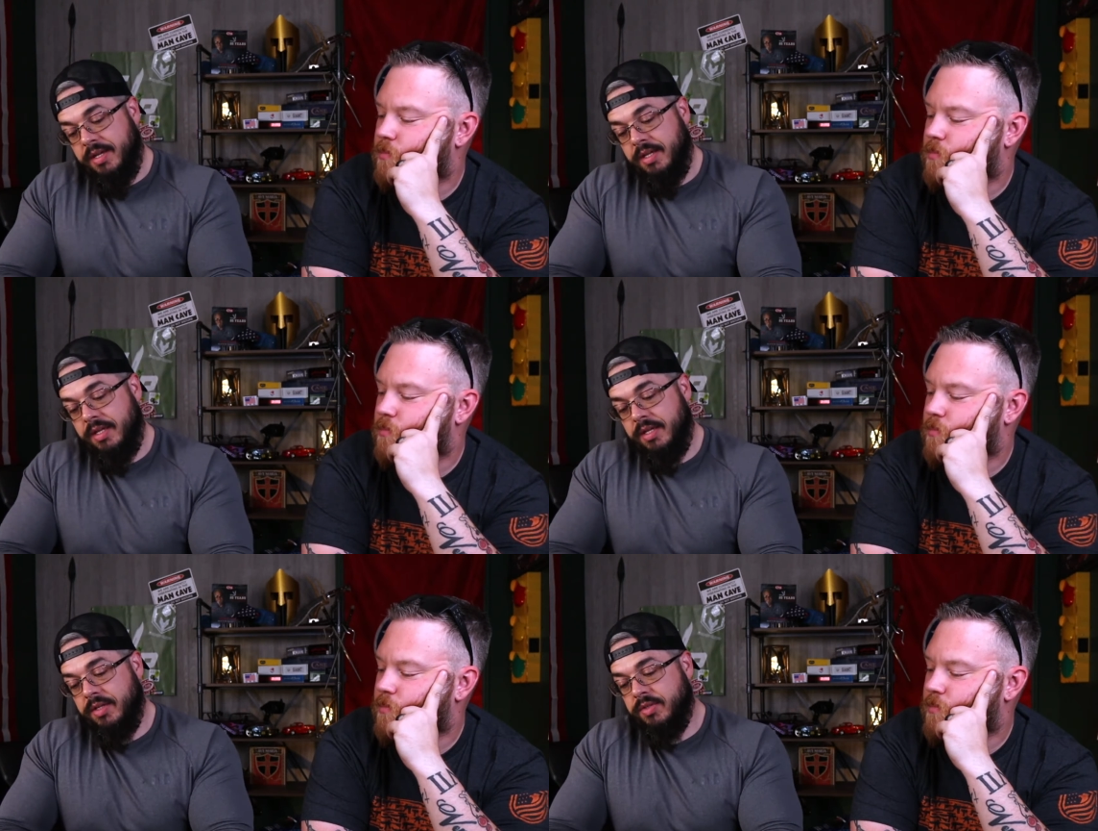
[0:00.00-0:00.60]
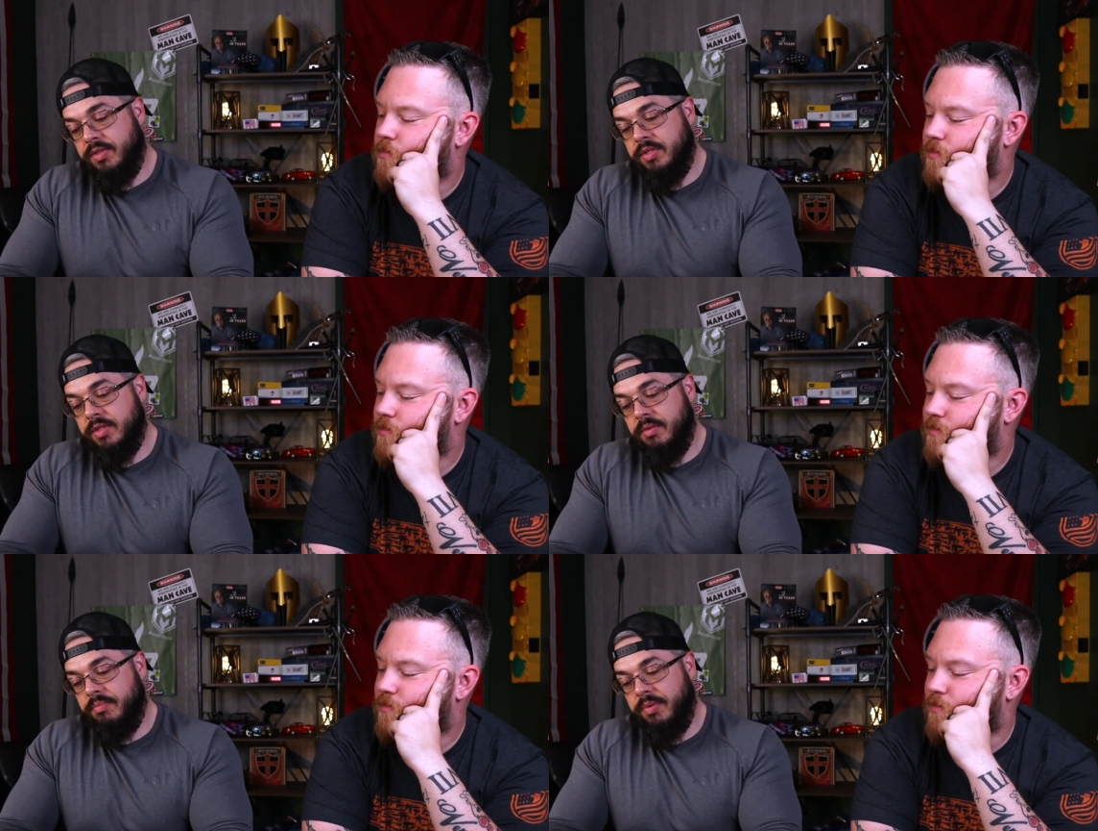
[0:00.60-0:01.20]
Speaker 1: Is
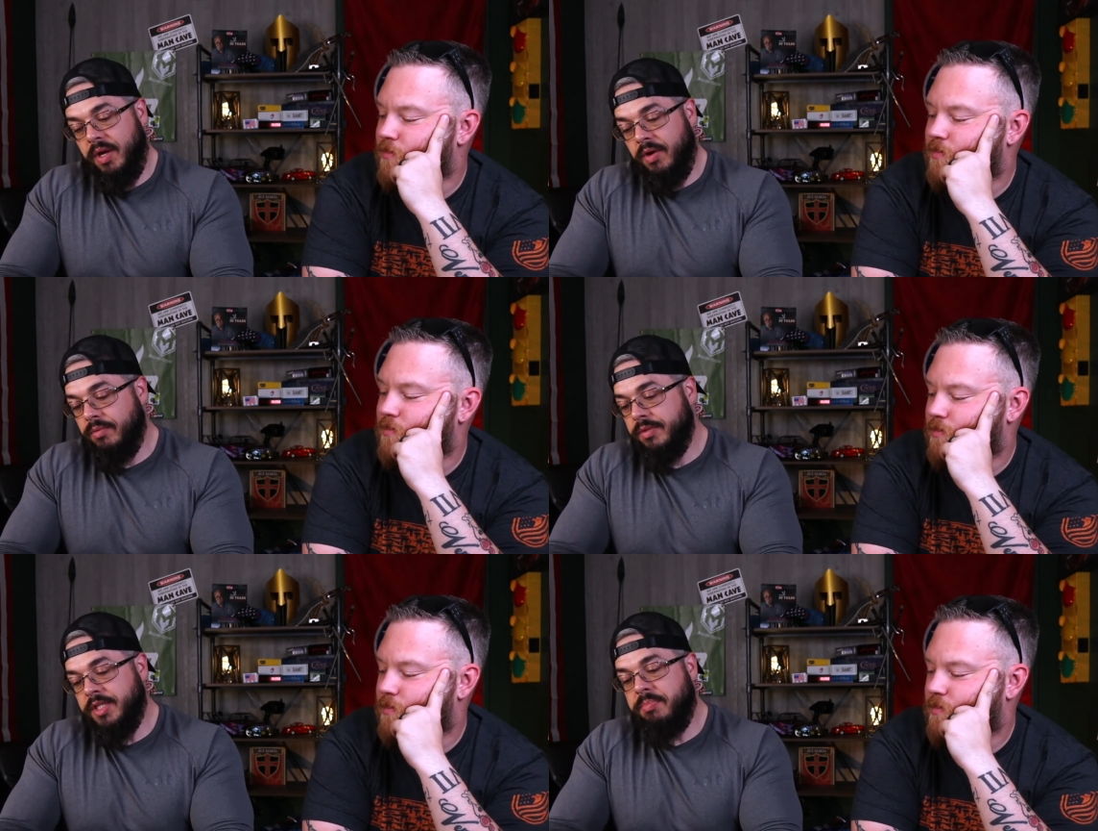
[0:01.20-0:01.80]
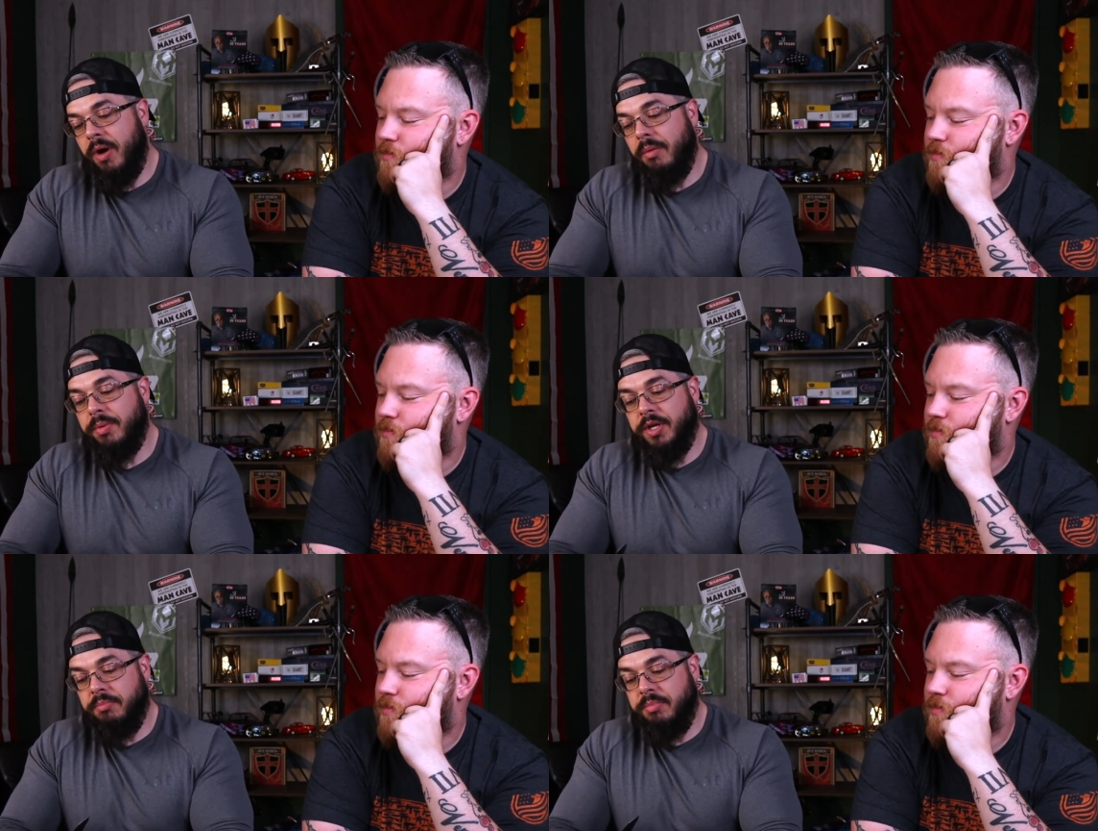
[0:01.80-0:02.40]
you know, it's
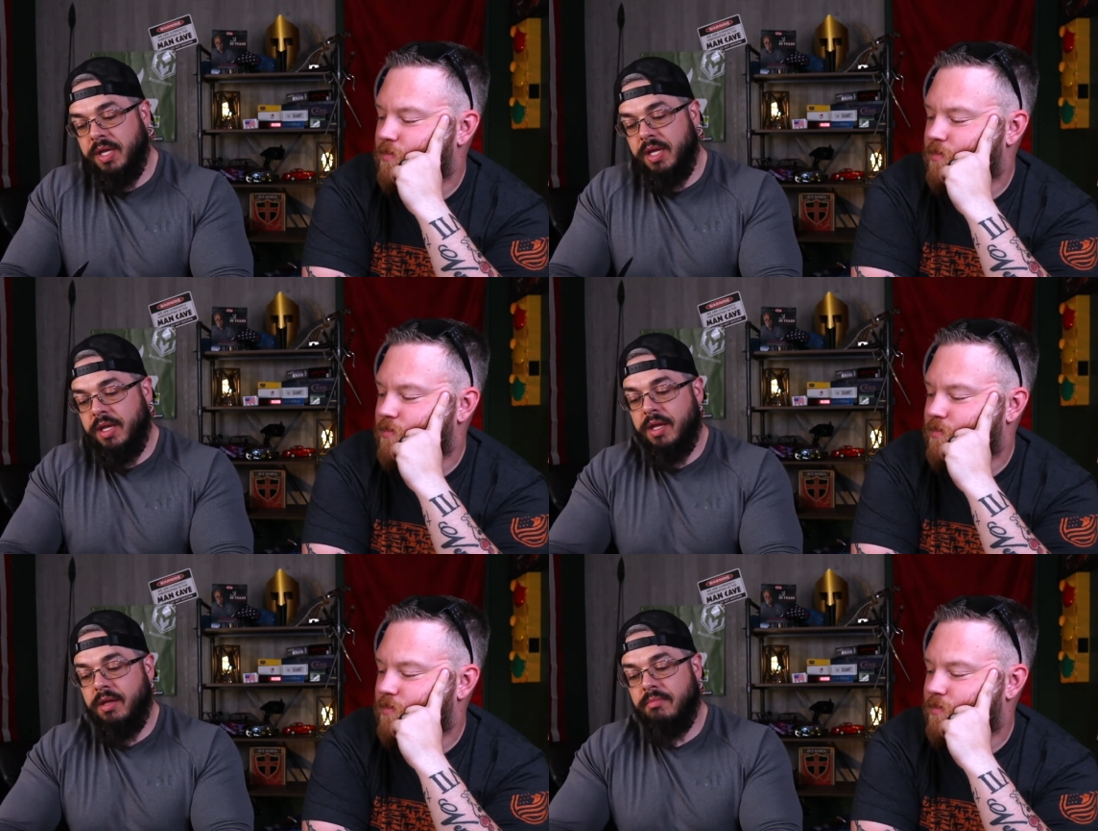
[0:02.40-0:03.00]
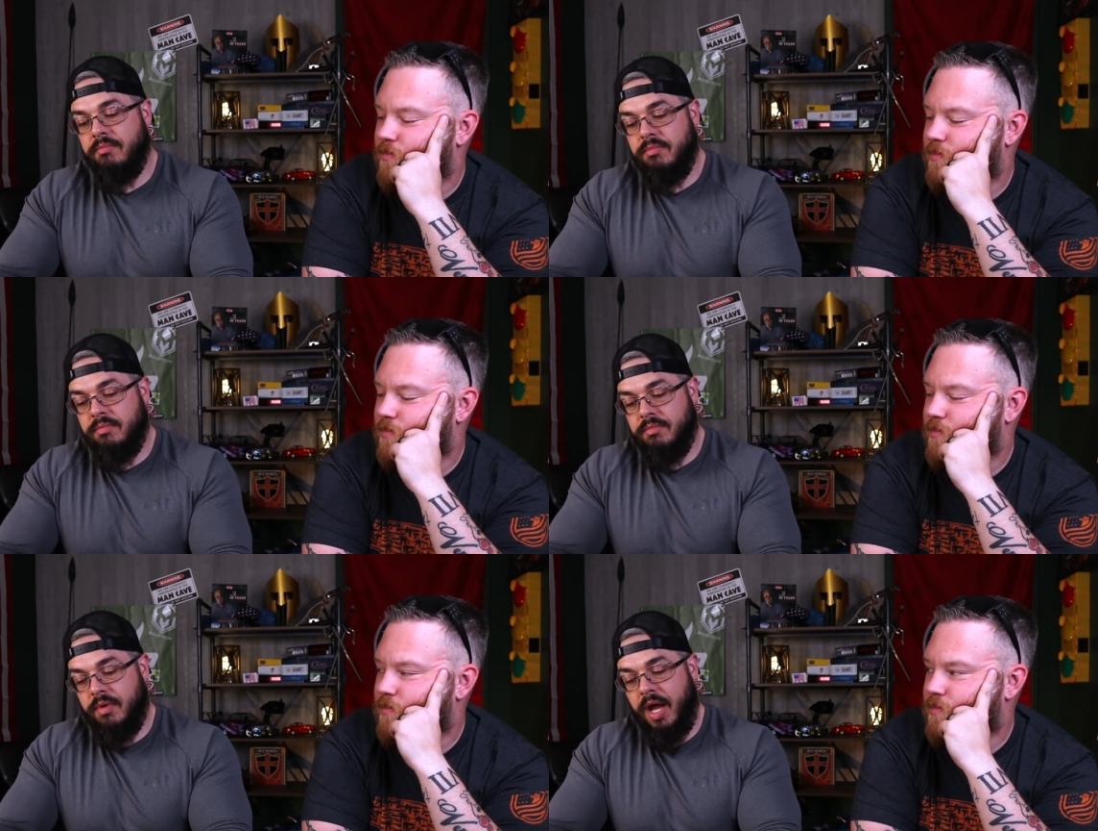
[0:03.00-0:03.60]
probably going to be,
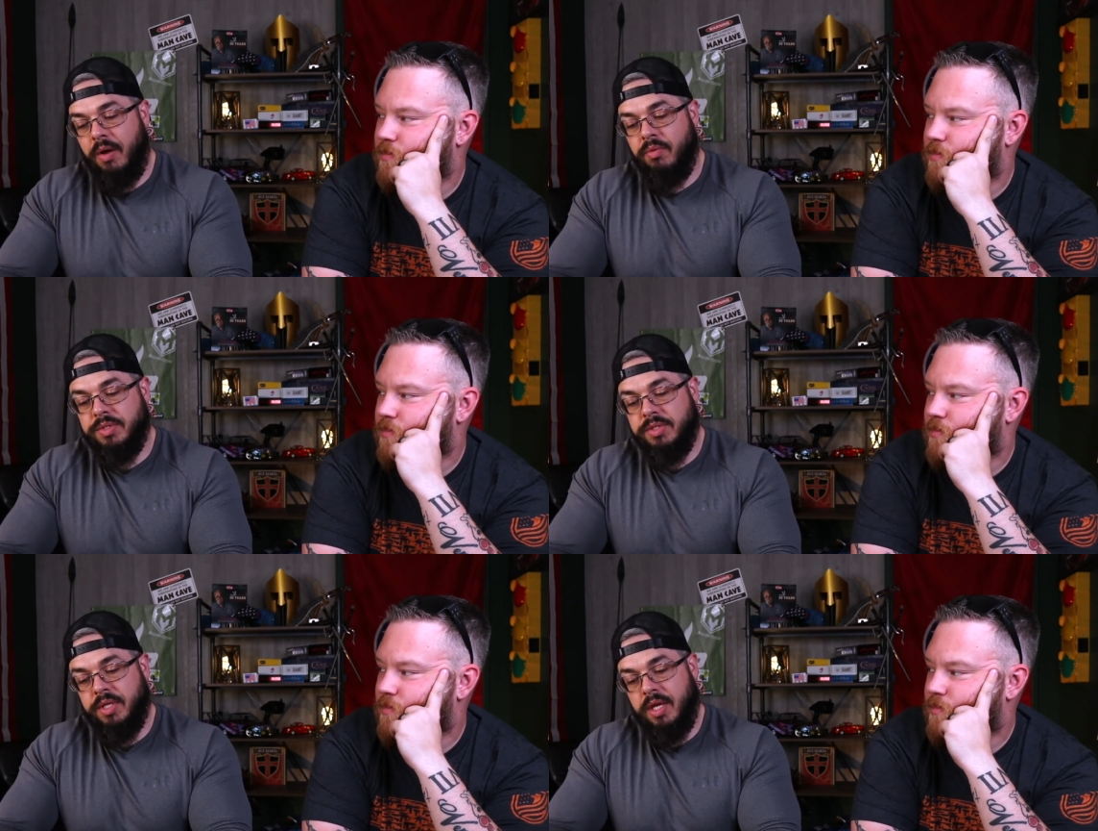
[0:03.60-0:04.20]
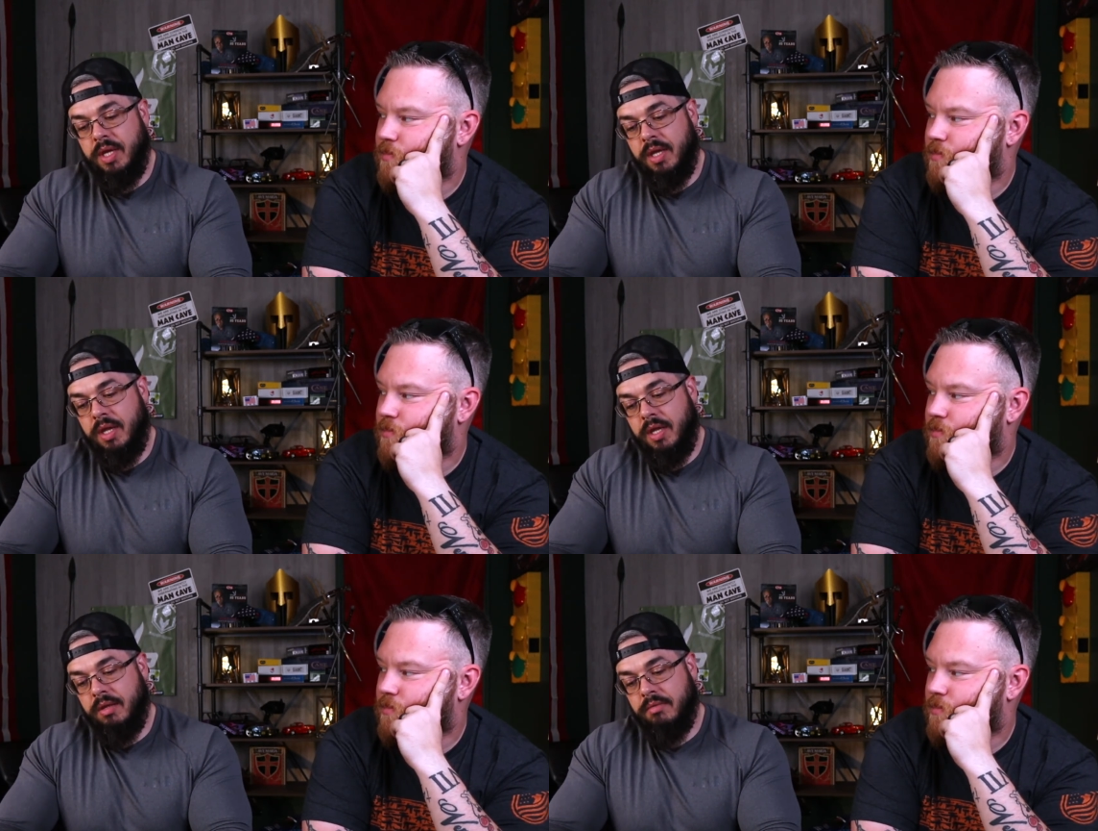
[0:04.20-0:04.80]
I would say,